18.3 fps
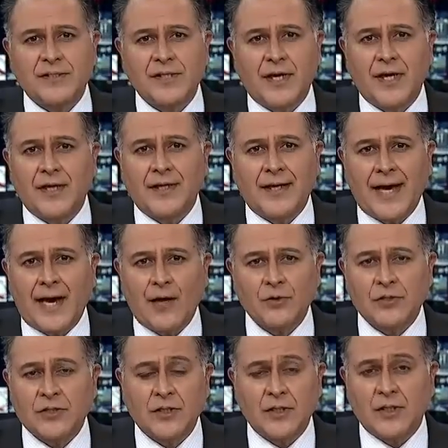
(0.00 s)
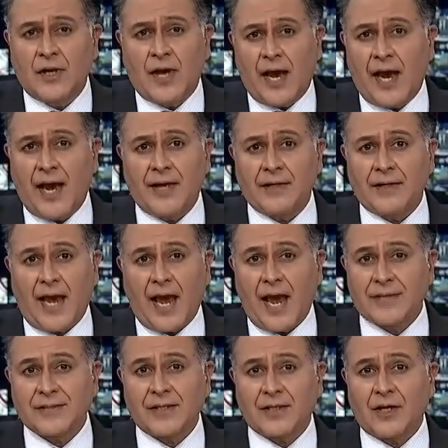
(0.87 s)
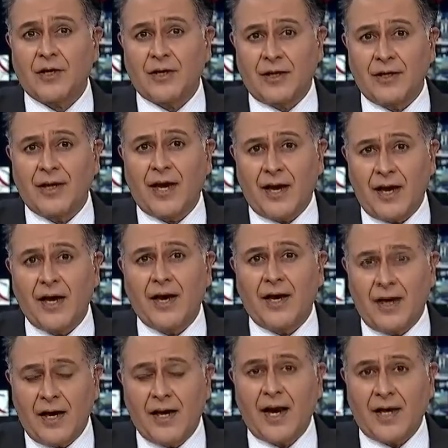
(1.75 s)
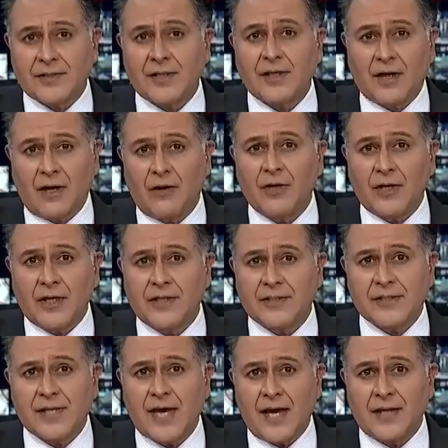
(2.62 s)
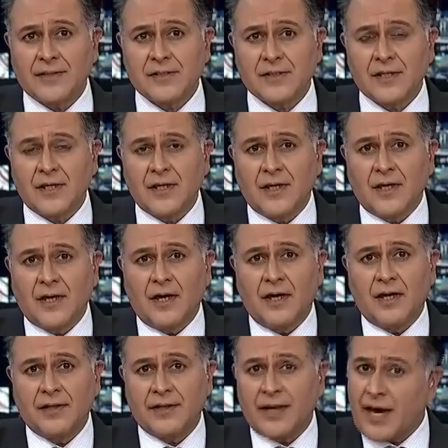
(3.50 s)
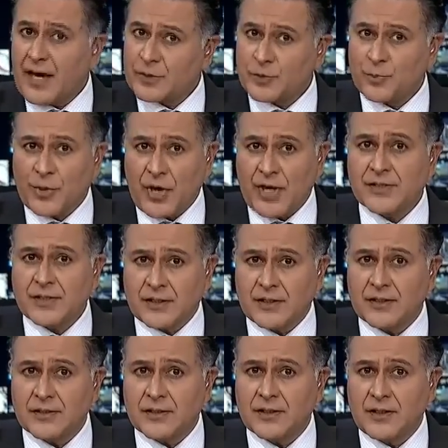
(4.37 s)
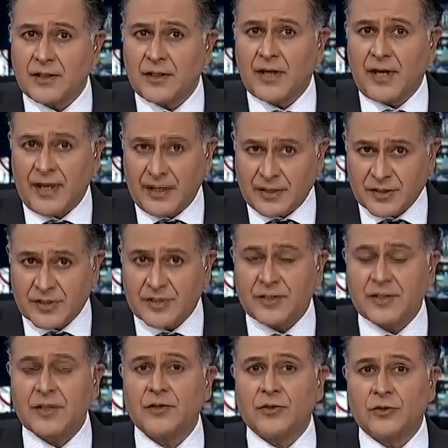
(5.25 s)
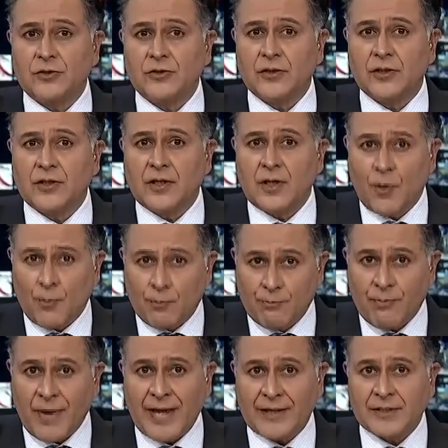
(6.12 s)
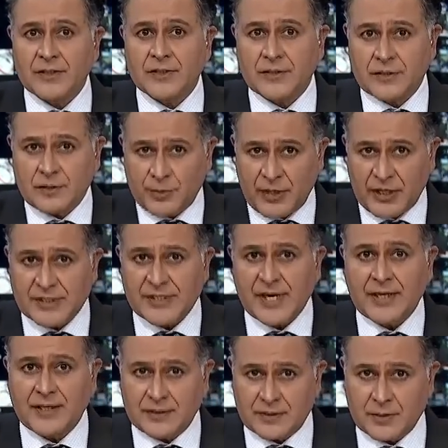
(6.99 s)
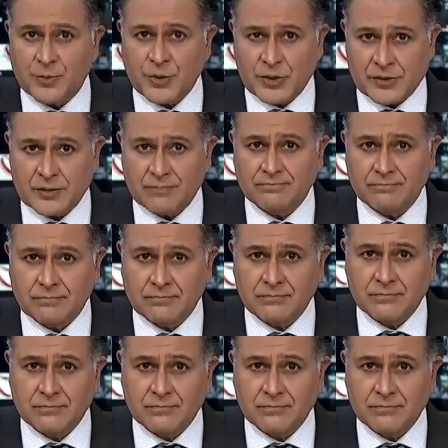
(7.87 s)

minutes in and out. And I think so. It should be. And as it currently stands, uh, the ex-president is still meant to be taken to prison.